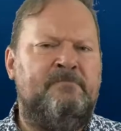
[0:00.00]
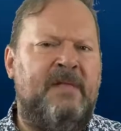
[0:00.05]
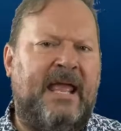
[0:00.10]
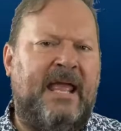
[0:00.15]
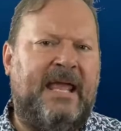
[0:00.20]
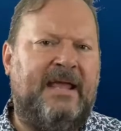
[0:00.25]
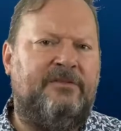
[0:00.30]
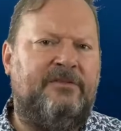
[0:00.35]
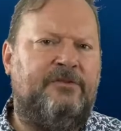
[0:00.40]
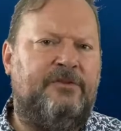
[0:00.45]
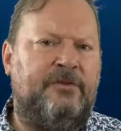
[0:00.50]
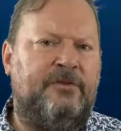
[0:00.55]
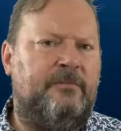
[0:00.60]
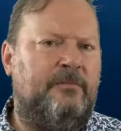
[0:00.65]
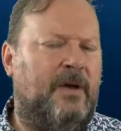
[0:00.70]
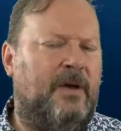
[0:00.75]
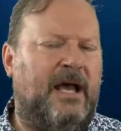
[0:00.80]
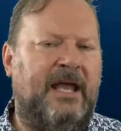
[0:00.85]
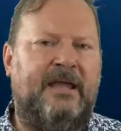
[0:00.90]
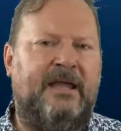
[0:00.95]
And
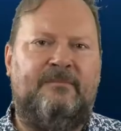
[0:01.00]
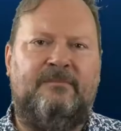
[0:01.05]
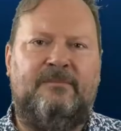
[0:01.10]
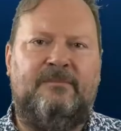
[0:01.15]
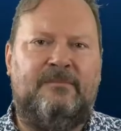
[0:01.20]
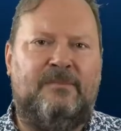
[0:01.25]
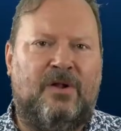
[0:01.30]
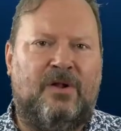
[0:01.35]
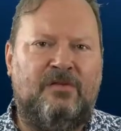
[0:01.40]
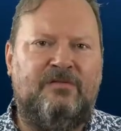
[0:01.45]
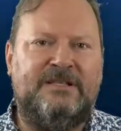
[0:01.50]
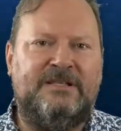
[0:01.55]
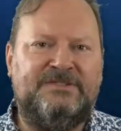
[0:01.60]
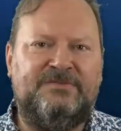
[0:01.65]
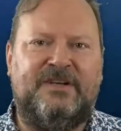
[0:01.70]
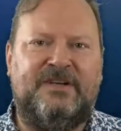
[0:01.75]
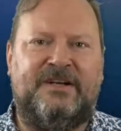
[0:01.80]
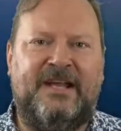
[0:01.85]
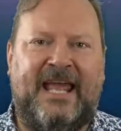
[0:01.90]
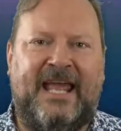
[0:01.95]
I am always
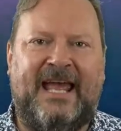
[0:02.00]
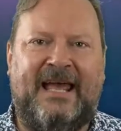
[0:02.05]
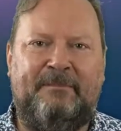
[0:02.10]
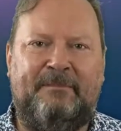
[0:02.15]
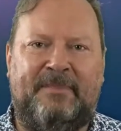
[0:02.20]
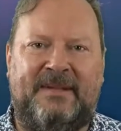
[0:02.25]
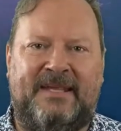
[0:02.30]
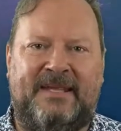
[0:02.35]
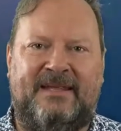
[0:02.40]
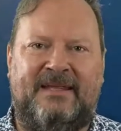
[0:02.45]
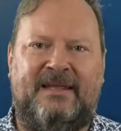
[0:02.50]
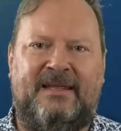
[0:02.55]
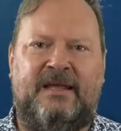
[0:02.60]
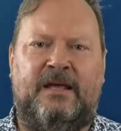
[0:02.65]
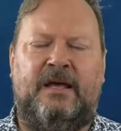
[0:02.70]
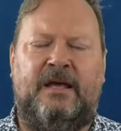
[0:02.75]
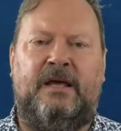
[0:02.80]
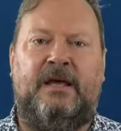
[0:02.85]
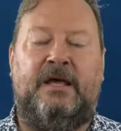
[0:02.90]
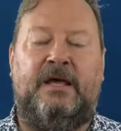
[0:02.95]
very happy
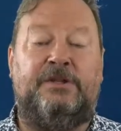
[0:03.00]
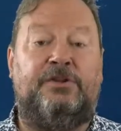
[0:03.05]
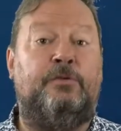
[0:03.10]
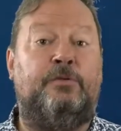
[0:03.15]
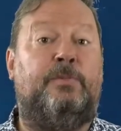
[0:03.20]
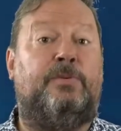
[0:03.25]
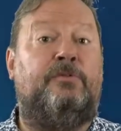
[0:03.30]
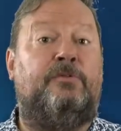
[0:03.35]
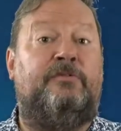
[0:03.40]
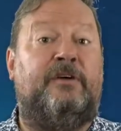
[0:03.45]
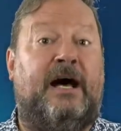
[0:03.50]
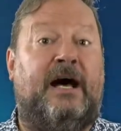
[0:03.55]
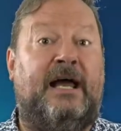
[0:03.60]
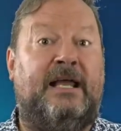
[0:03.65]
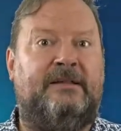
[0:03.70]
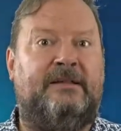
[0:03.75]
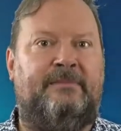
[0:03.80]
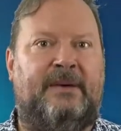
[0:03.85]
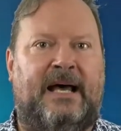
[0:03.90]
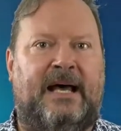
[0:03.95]
uh, to
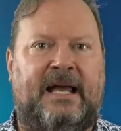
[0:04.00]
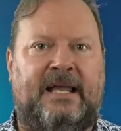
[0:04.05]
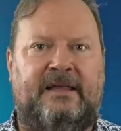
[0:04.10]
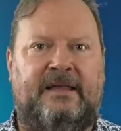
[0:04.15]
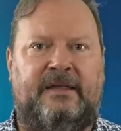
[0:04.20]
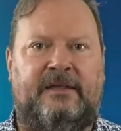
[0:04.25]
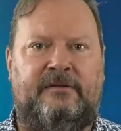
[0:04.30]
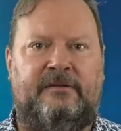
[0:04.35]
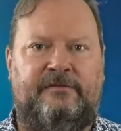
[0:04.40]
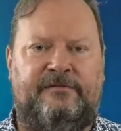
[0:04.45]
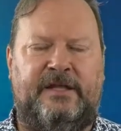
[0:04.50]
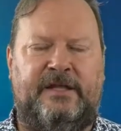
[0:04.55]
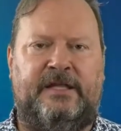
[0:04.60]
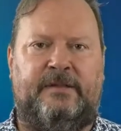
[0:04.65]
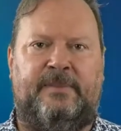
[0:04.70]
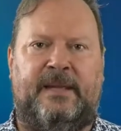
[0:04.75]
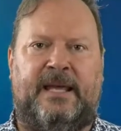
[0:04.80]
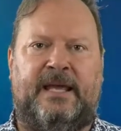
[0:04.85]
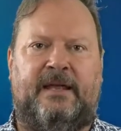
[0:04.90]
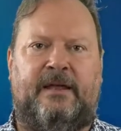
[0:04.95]
provide my
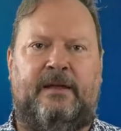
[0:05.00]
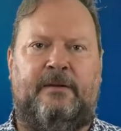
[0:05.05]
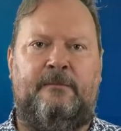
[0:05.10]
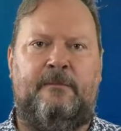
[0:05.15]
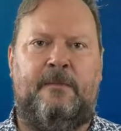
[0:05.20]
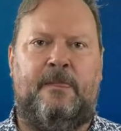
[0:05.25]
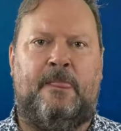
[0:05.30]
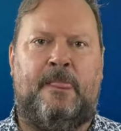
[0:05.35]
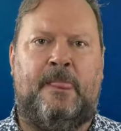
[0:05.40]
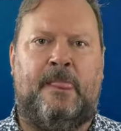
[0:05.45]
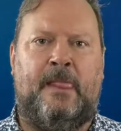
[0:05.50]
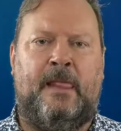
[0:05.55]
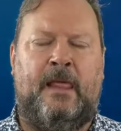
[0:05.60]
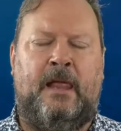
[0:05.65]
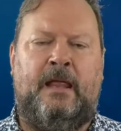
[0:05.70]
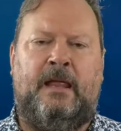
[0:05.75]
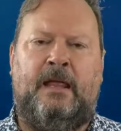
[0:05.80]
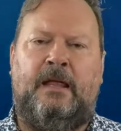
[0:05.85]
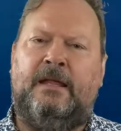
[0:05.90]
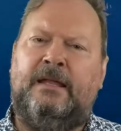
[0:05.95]
feedback.
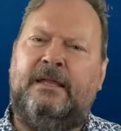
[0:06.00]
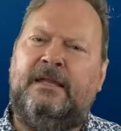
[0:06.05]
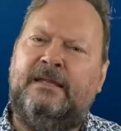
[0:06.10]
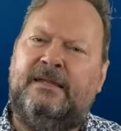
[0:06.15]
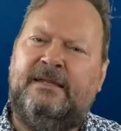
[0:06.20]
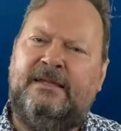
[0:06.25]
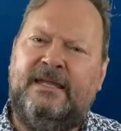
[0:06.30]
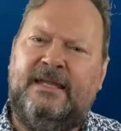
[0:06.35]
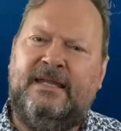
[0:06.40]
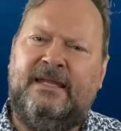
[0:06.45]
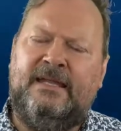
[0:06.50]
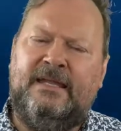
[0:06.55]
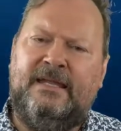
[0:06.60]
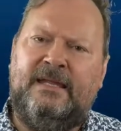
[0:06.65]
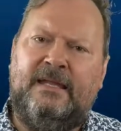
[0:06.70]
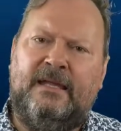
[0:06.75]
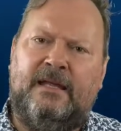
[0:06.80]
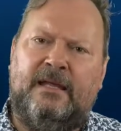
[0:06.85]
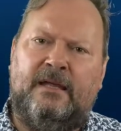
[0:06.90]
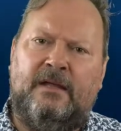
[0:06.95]
The
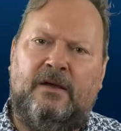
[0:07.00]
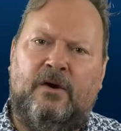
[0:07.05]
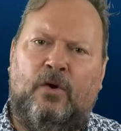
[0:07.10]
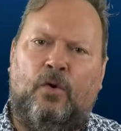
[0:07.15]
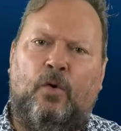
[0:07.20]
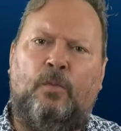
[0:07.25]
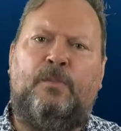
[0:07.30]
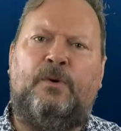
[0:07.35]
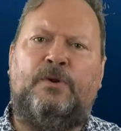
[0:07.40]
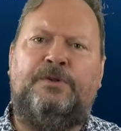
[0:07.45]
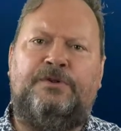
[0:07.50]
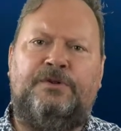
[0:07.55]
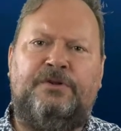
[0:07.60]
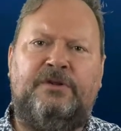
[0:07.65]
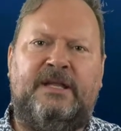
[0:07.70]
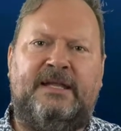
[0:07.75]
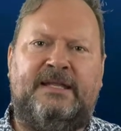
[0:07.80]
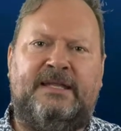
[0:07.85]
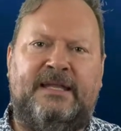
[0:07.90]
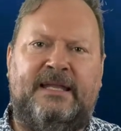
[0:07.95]

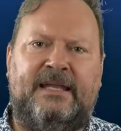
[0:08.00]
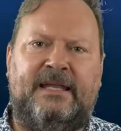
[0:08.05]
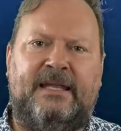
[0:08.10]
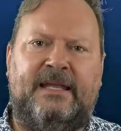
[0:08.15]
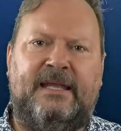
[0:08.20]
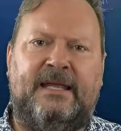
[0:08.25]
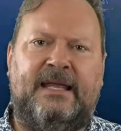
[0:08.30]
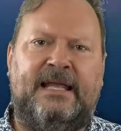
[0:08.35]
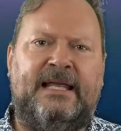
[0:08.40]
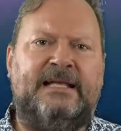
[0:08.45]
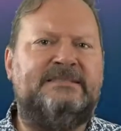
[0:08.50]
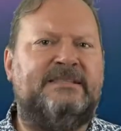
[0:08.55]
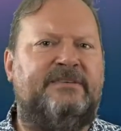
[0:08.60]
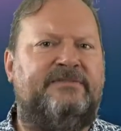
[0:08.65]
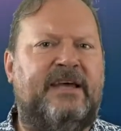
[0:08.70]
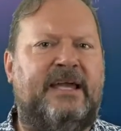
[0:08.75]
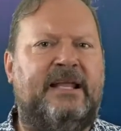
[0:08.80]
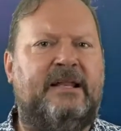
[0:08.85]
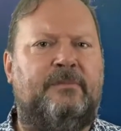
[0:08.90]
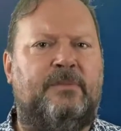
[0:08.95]
opportunity is
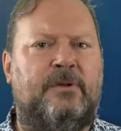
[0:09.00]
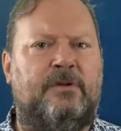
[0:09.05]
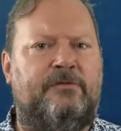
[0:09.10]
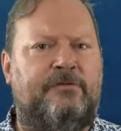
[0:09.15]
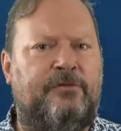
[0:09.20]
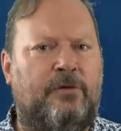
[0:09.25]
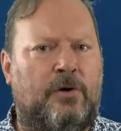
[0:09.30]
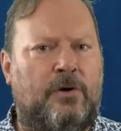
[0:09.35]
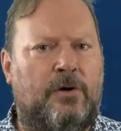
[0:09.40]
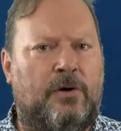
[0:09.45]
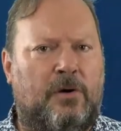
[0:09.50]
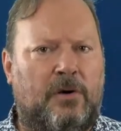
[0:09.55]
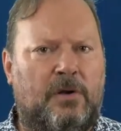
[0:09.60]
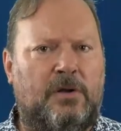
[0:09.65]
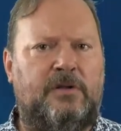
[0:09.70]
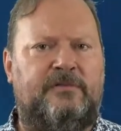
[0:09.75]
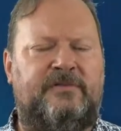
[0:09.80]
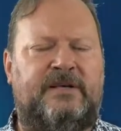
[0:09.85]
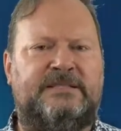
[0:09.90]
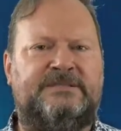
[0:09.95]
available for
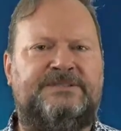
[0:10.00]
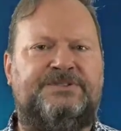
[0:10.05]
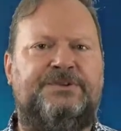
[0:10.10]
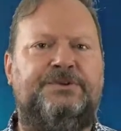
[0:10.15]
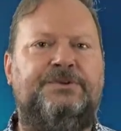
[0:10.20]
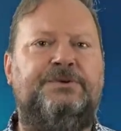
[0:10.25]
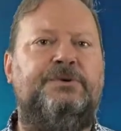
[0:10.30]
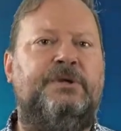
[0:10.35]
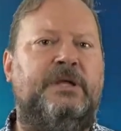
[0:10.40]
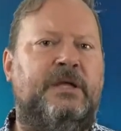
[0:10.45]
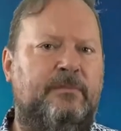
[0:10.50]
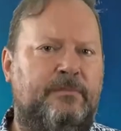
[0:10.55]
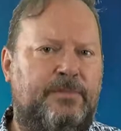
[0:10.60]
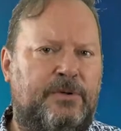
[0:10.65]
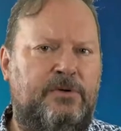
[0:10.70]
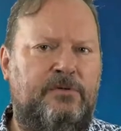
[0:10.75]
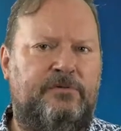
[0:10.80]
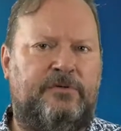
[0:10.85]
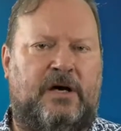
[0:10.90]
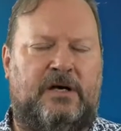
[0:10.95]
all of us to
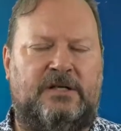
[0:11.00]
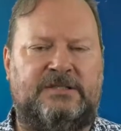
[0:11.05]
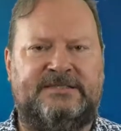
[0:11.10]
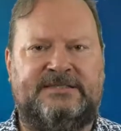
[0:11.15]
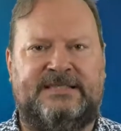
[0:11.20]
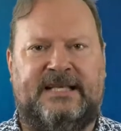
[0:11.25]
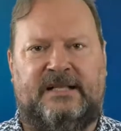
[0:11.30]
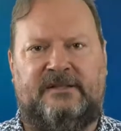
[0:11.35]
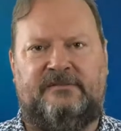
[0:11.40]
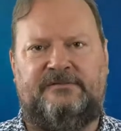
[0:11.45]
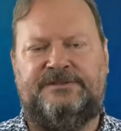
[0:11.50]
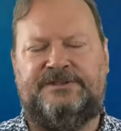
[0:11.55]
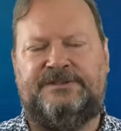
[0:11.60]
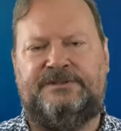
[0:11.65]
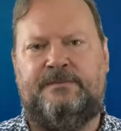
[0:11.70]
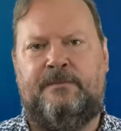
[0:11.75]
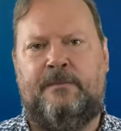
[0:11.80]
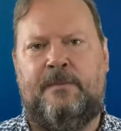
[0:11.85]
improve ourselves.